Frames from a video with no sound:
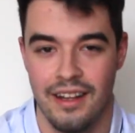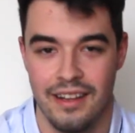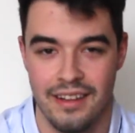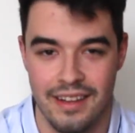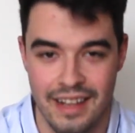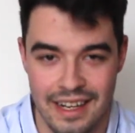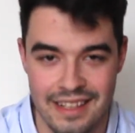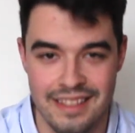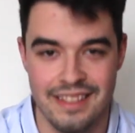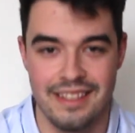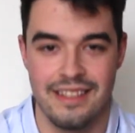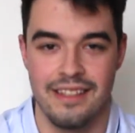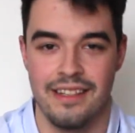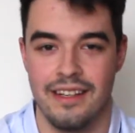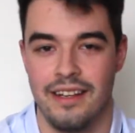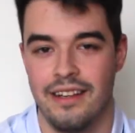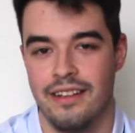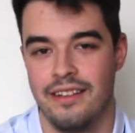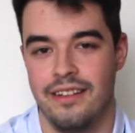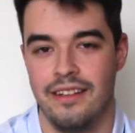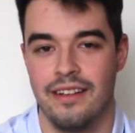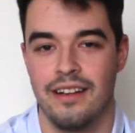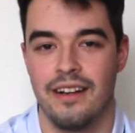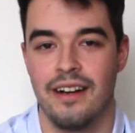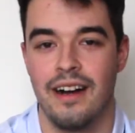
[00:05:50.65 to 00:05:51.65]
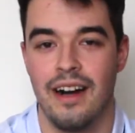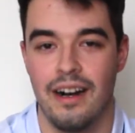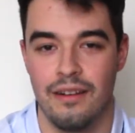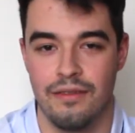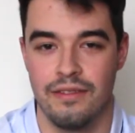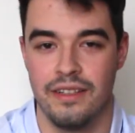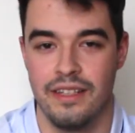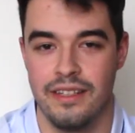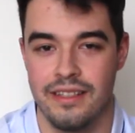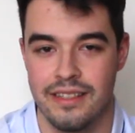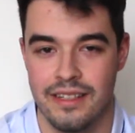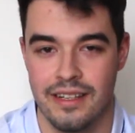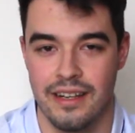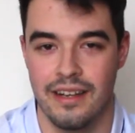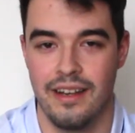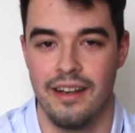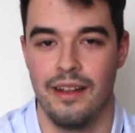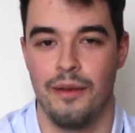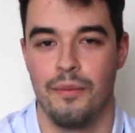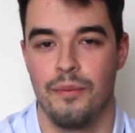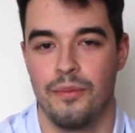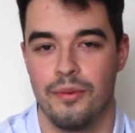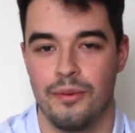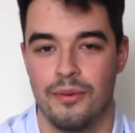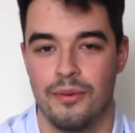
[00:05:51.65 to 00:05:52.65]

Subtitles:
That's the idea of this clip.